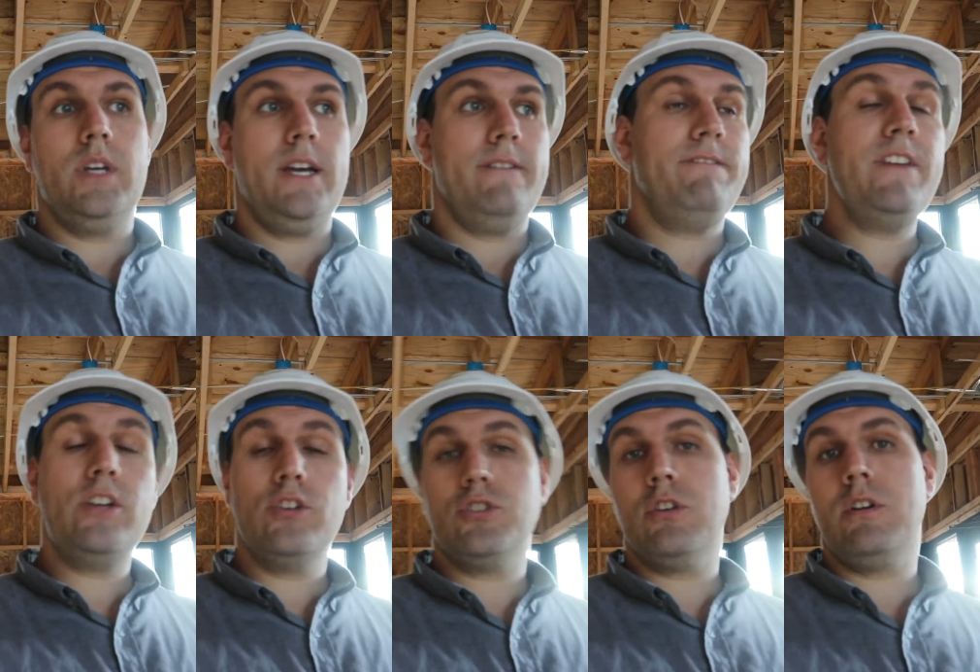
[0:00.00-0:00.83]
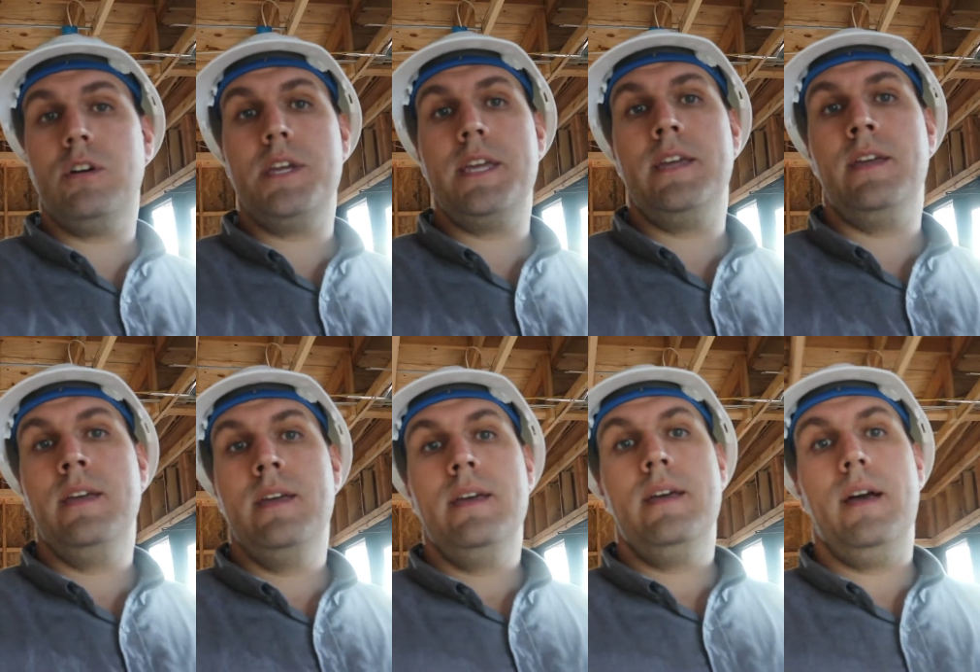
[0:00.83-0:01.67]
figure drawing,
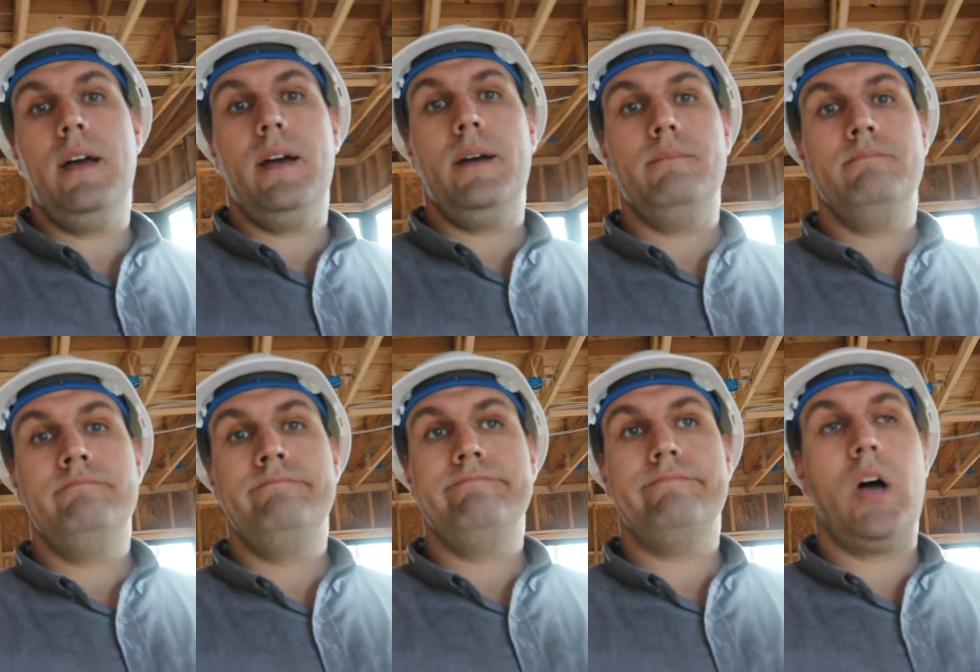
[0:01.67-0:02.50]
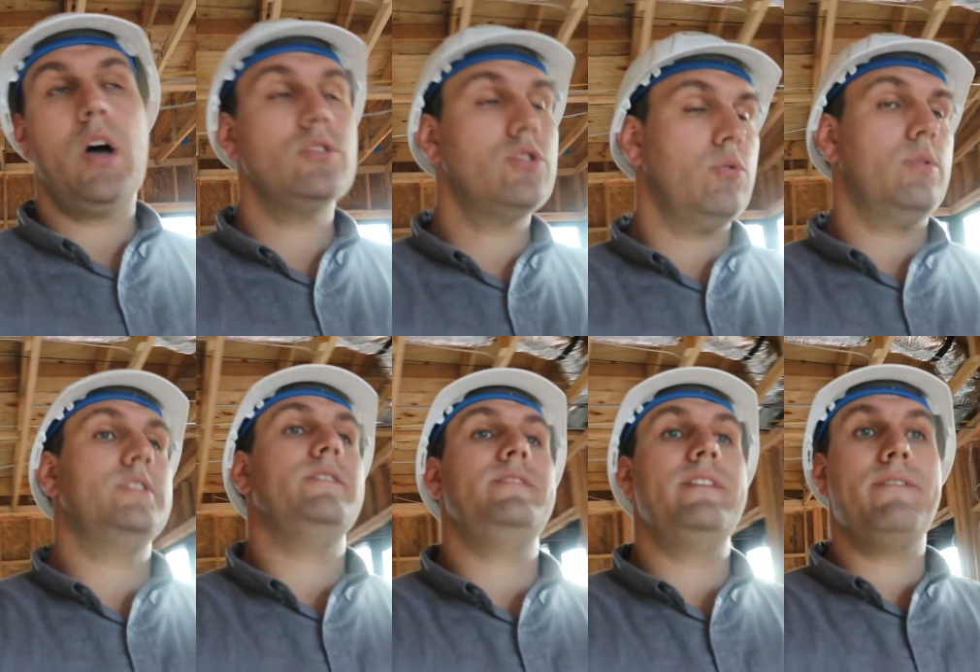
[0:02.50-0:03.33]
all
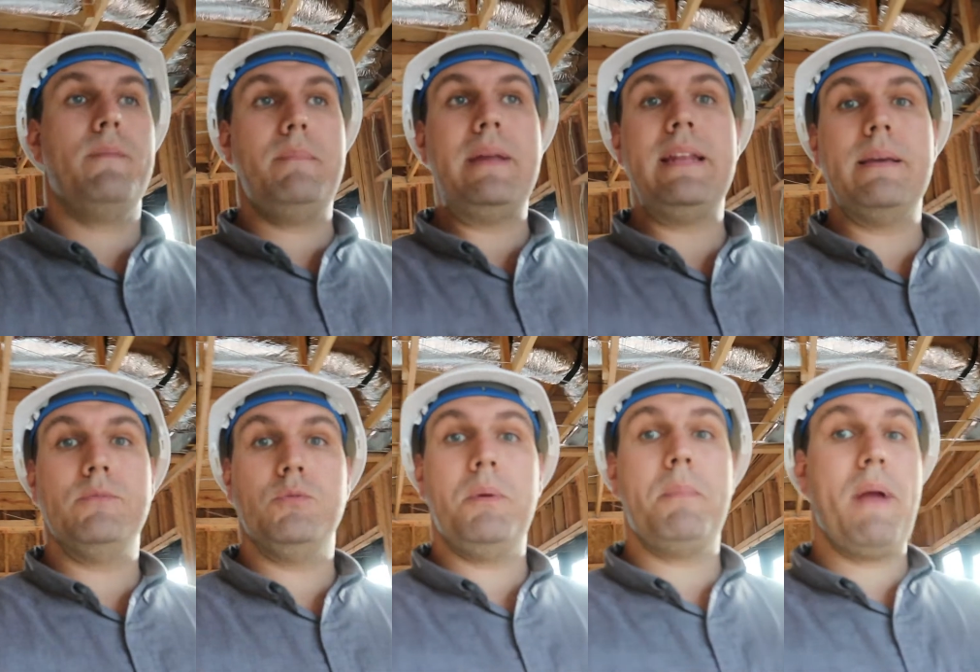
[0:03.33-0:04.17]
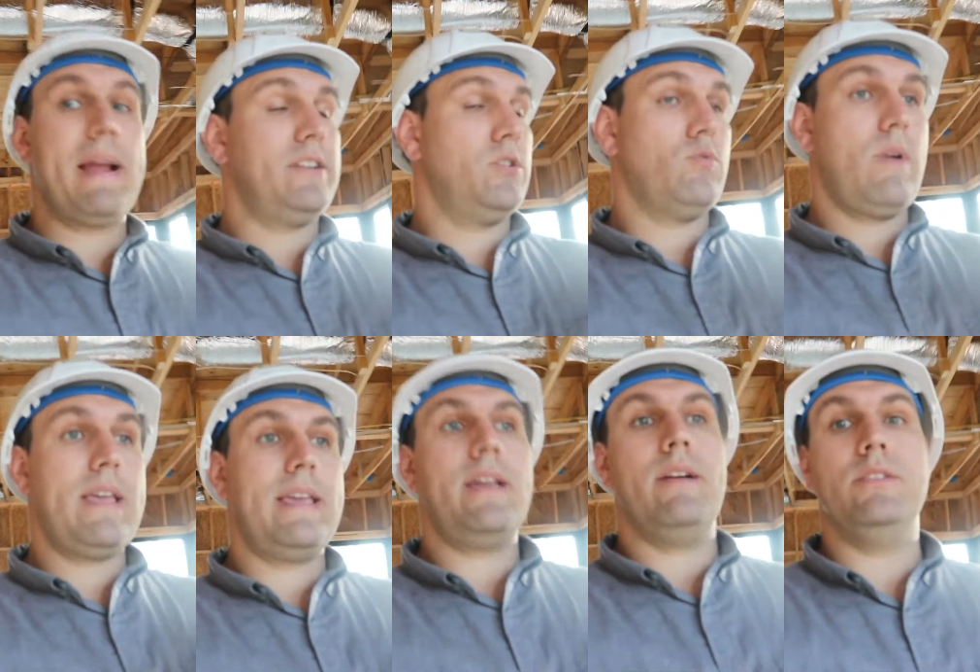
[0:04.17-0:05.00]
sorts of different mediums we practice
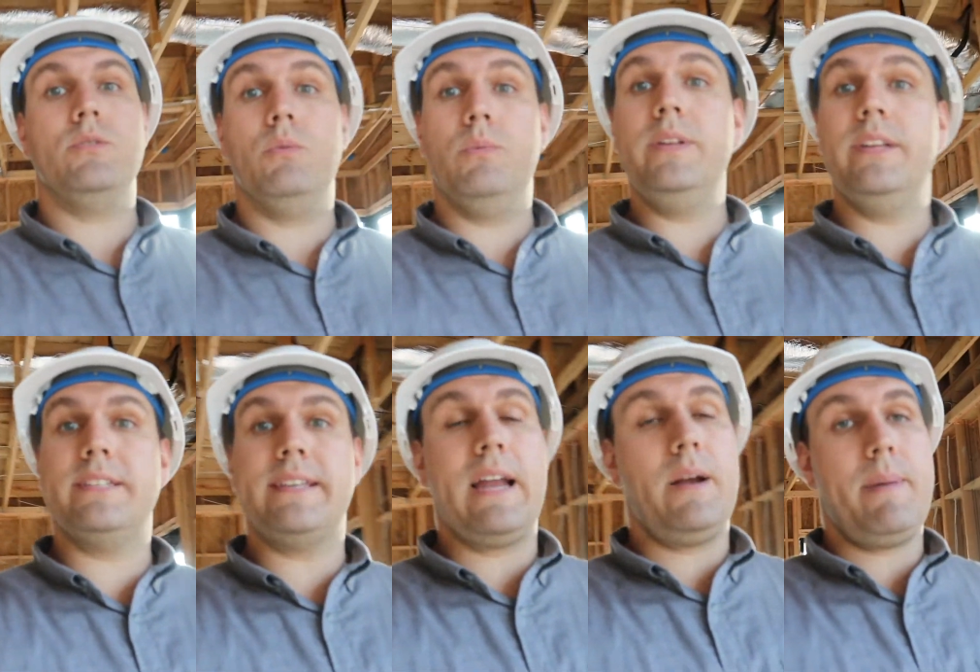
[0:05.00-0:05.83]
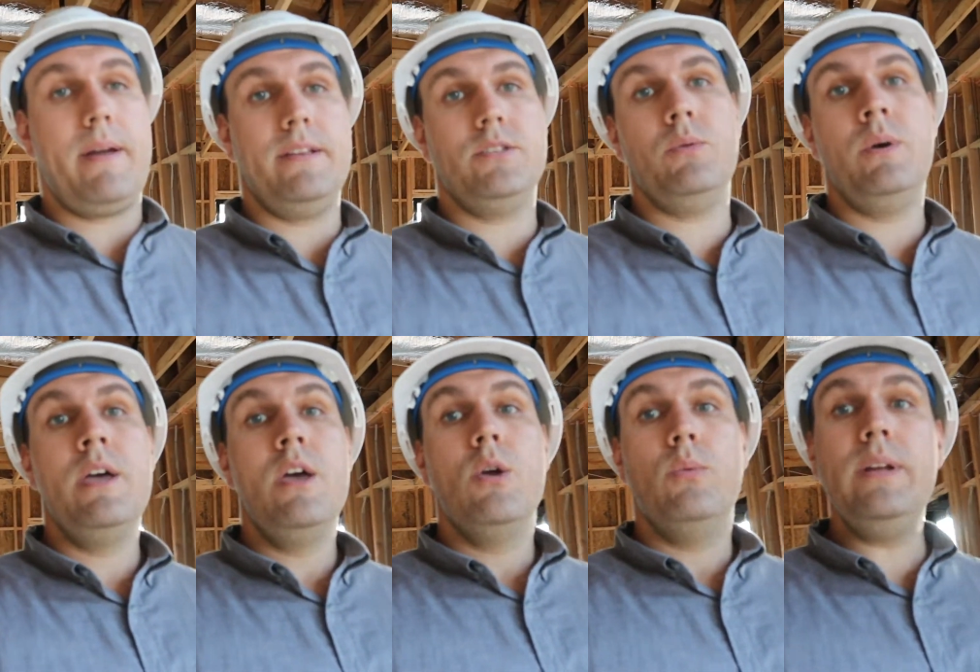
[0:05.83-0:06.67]
right here. So we're really excited about it. So
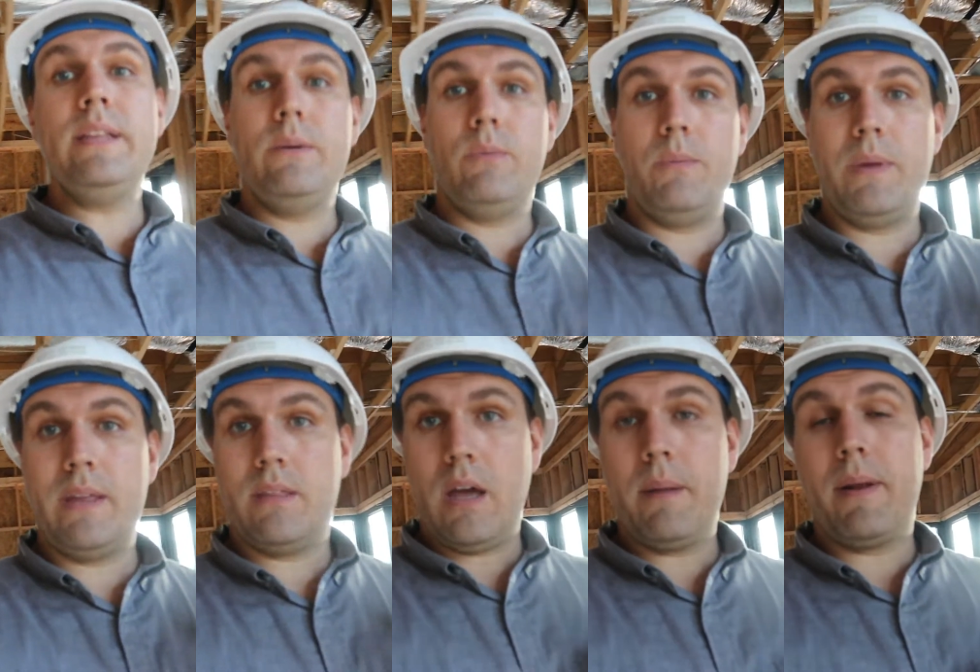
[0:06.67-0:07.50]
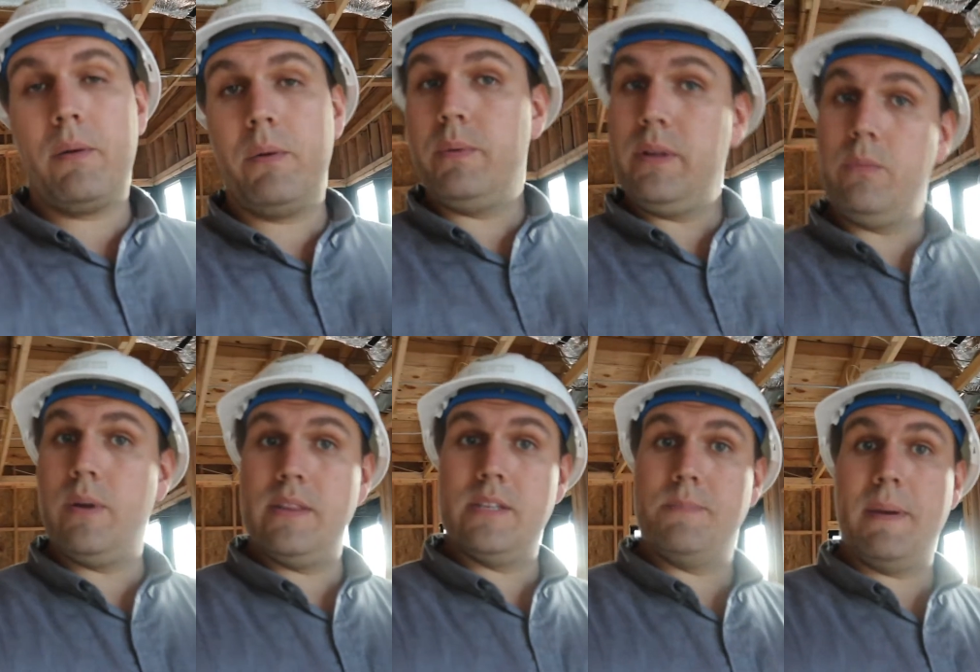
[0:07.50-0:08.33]
really, when we thought about it, we really
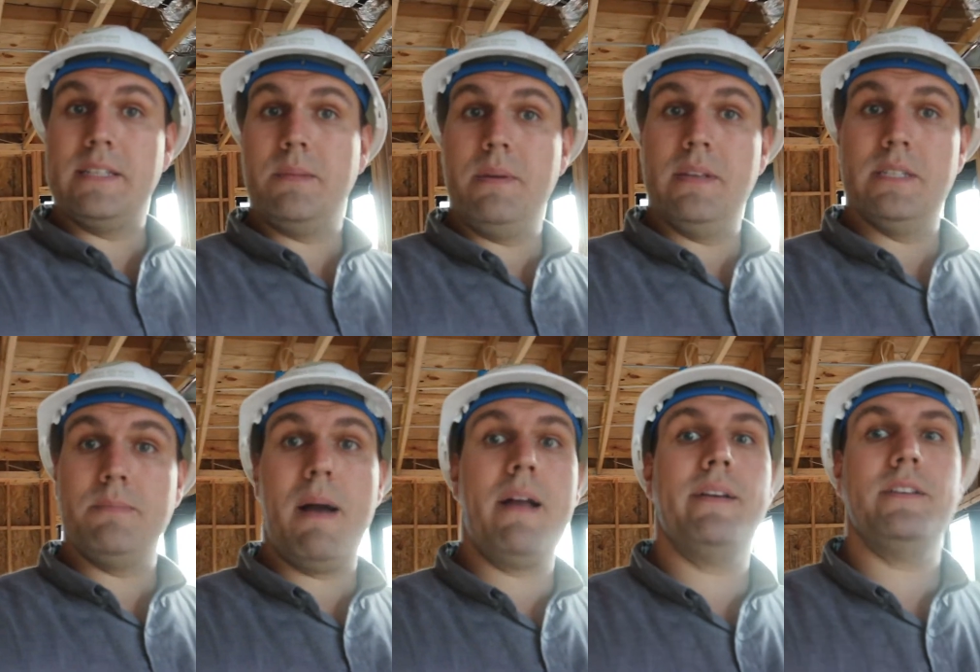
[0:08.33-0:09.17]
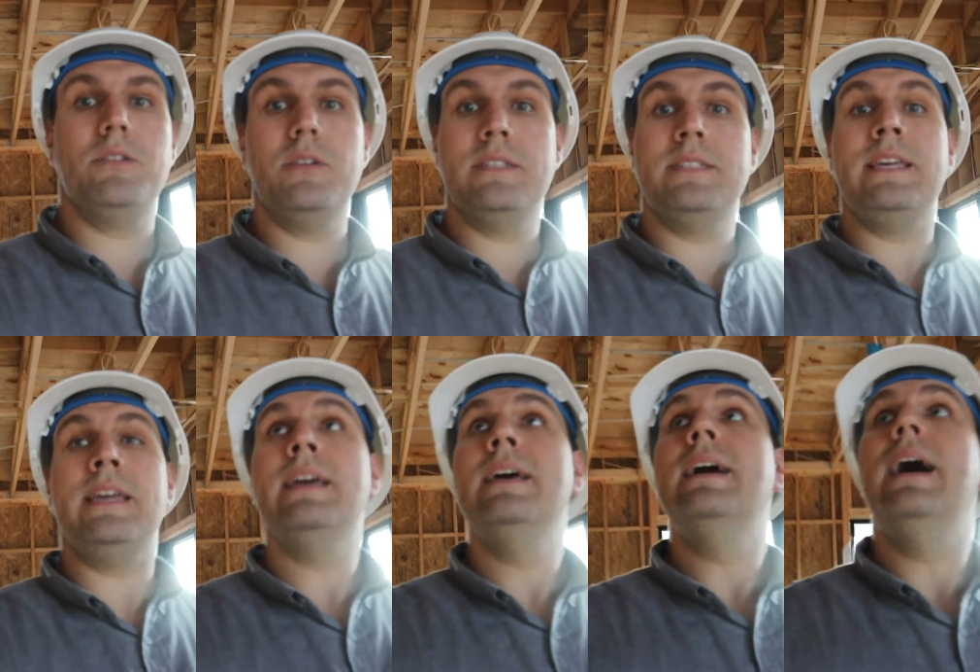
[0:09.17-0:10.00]
wanted the space to be inspiring. So you can
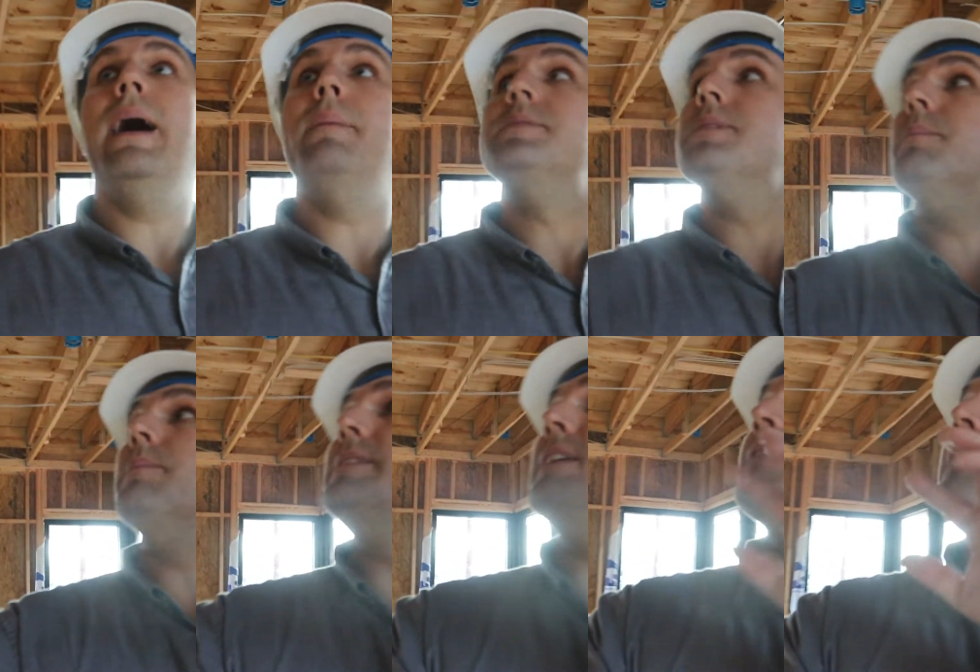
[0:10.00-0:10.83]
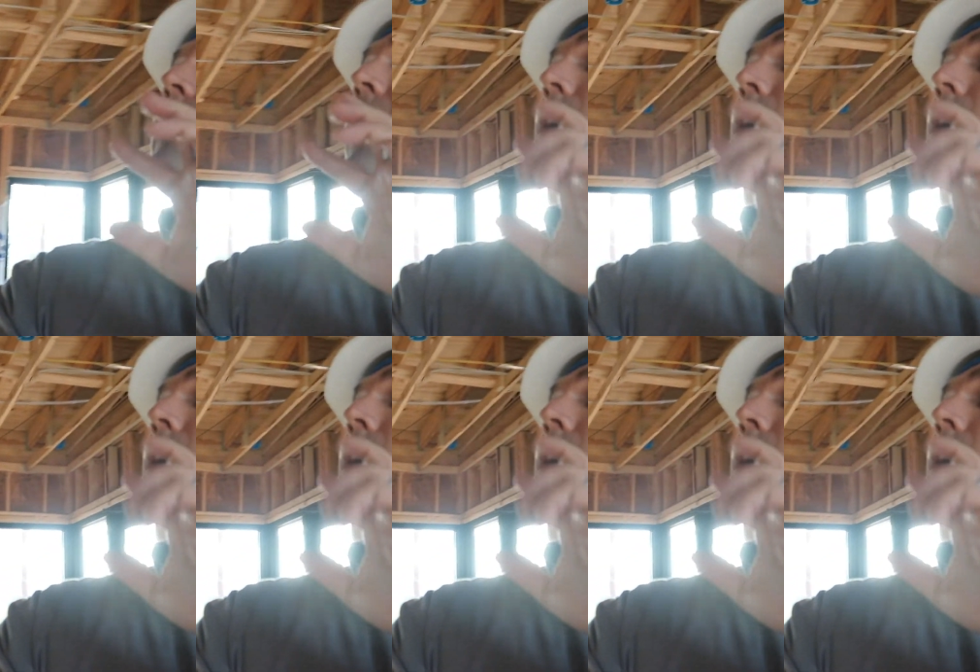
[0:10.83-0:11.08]
see some different